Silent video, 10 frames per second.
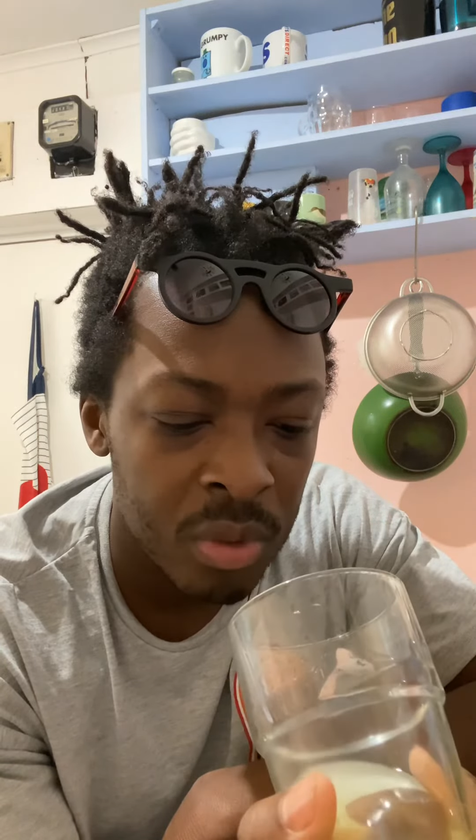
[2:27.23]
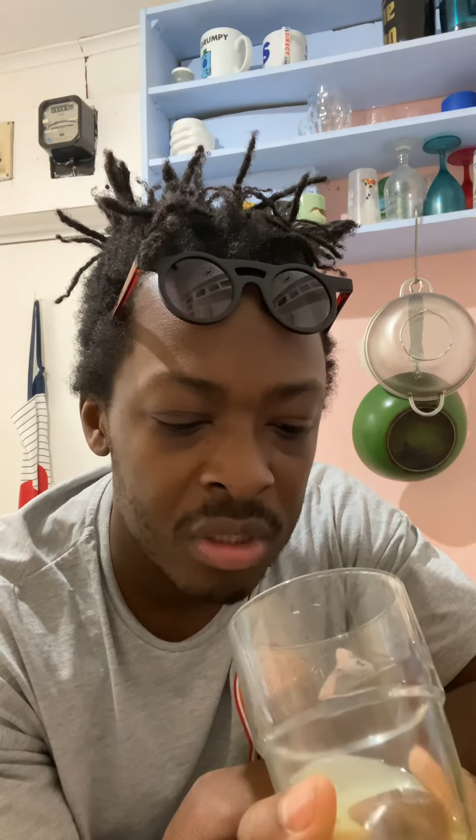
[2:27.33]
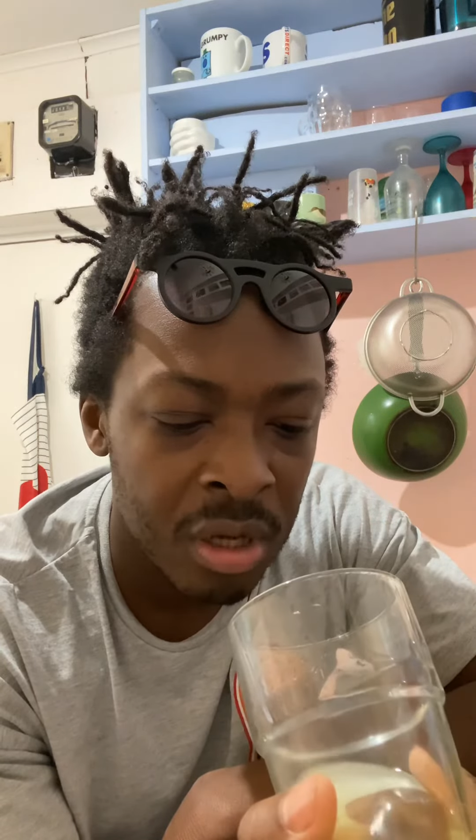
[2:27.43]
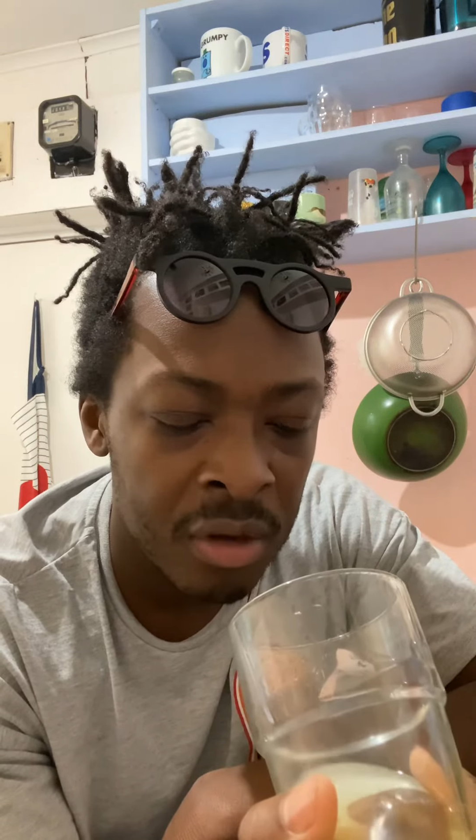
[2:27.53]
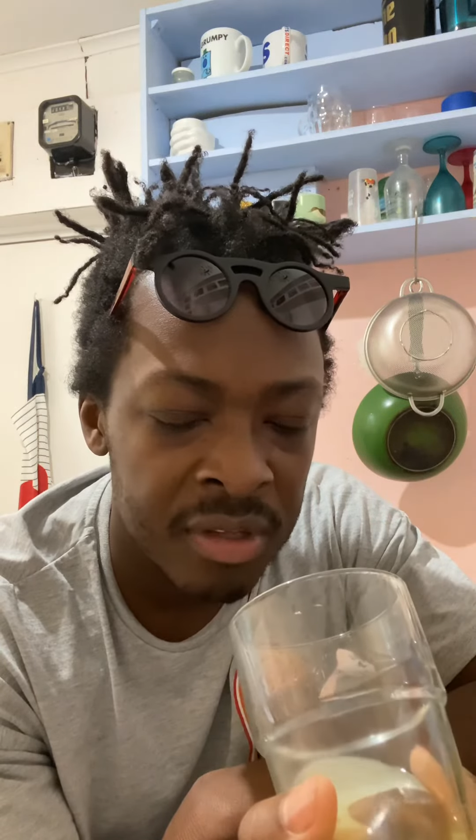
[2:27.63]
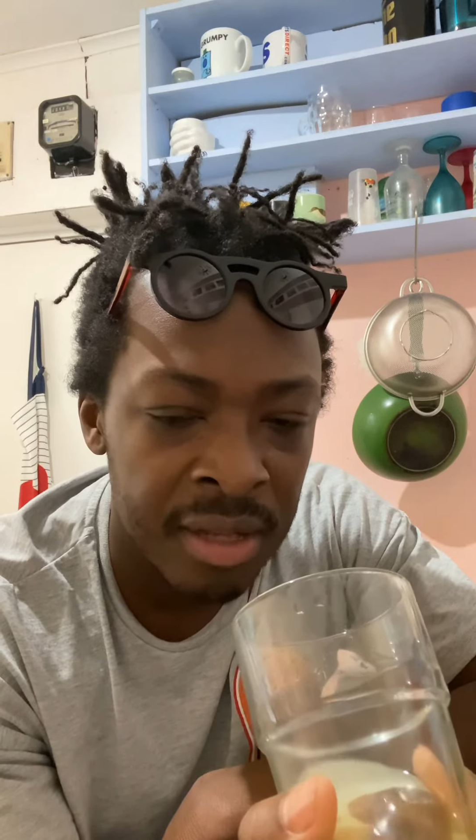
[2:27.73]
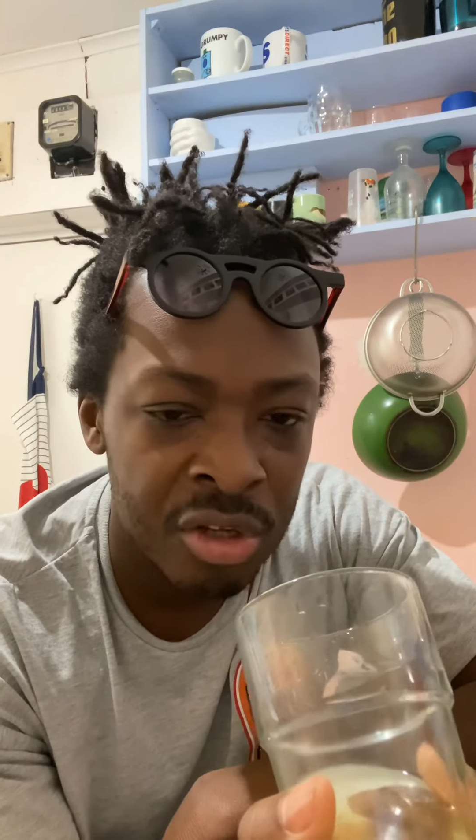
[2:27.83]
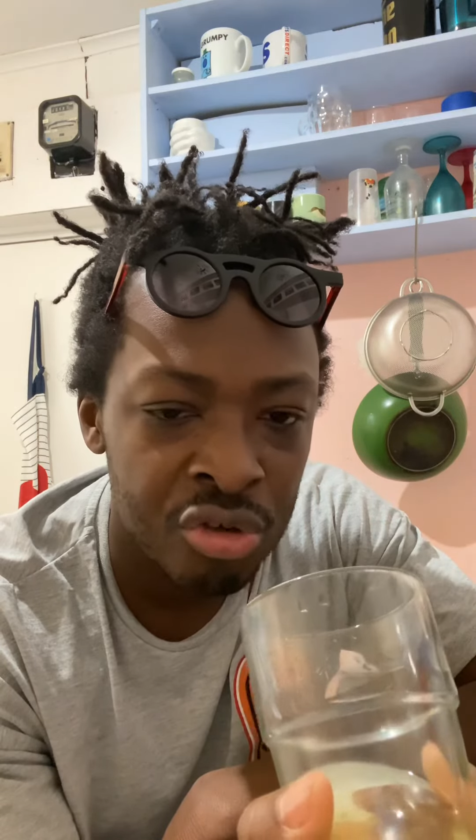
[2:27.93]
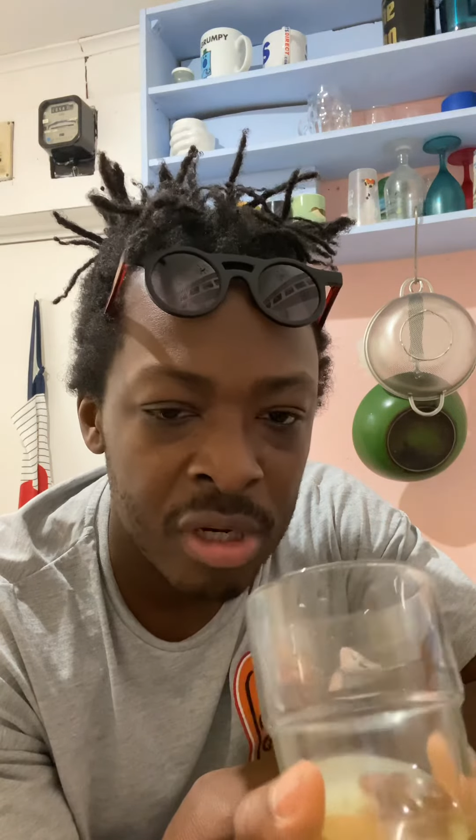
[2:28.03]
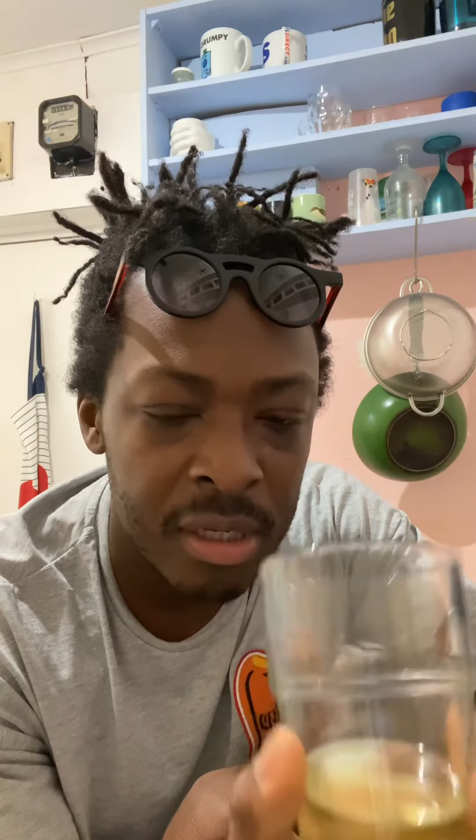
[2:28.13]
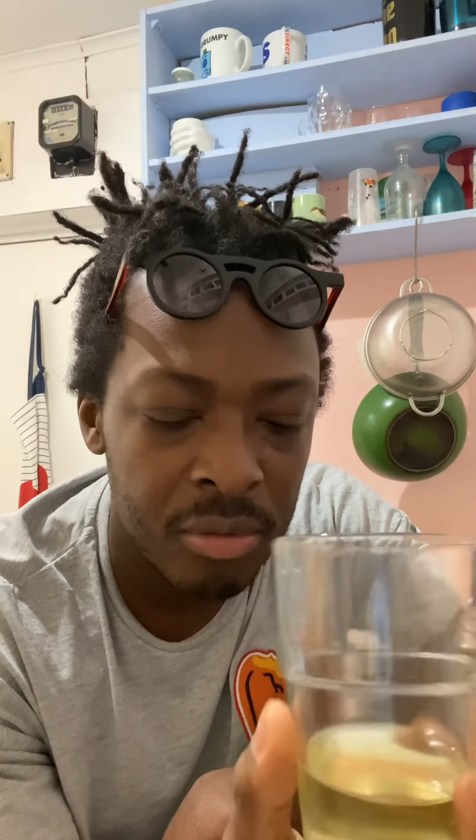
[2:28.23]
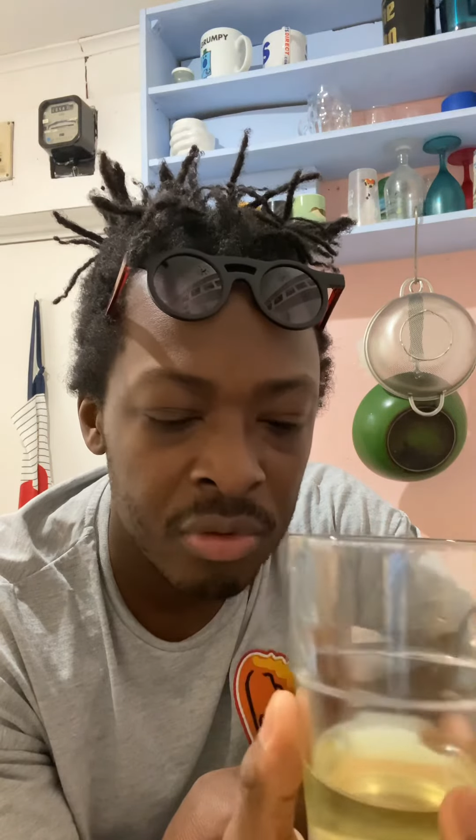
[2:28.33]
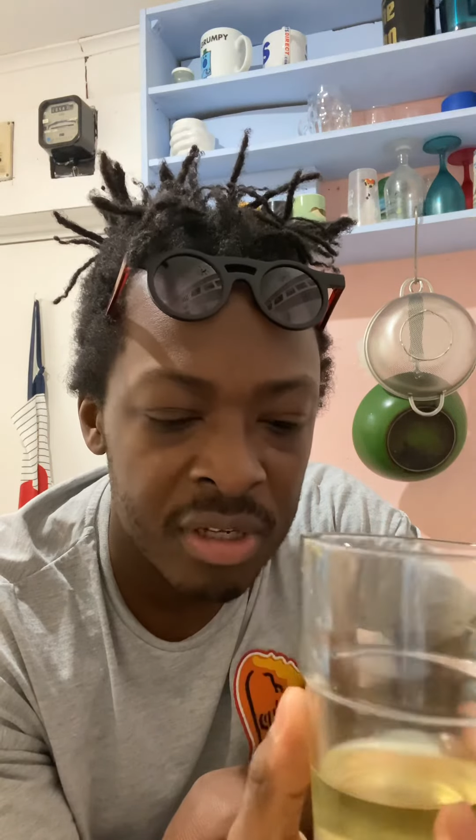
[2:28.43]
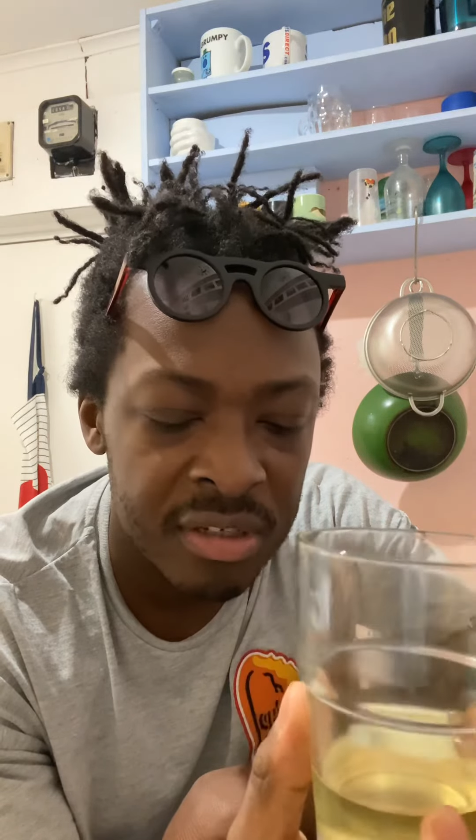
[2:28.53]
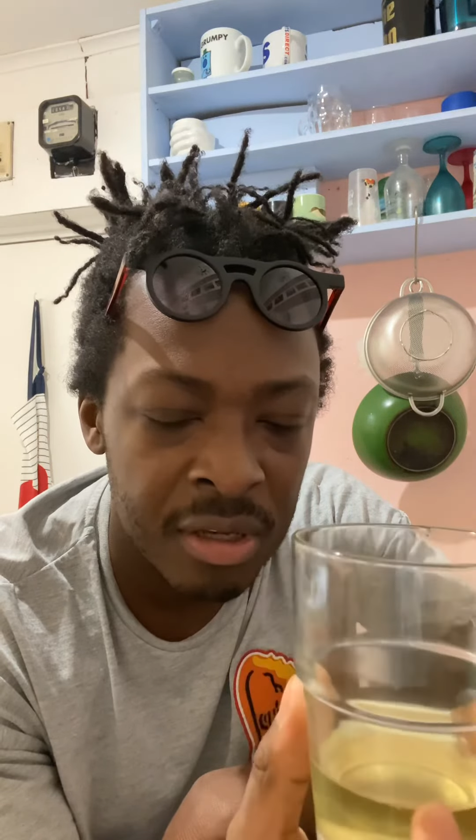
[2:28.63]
goes down a treat on this